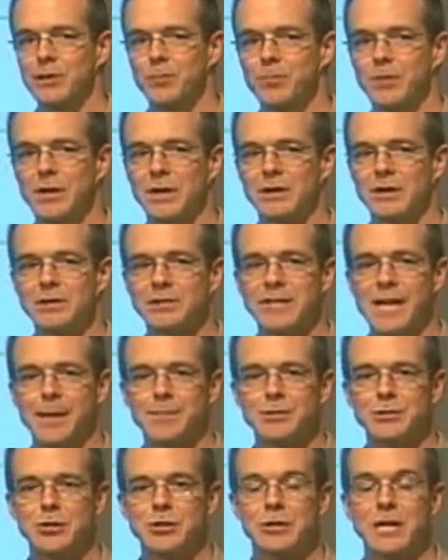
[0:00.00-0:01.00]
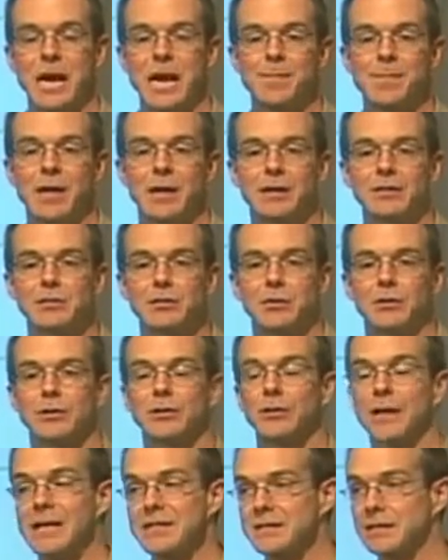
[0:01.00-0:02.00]
But type 2 diabetics are
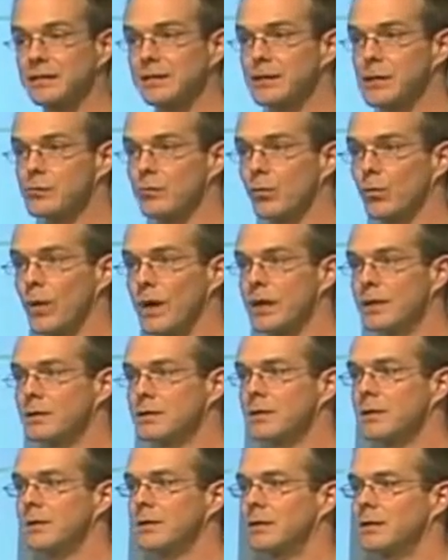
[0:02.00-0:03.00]
classically overweight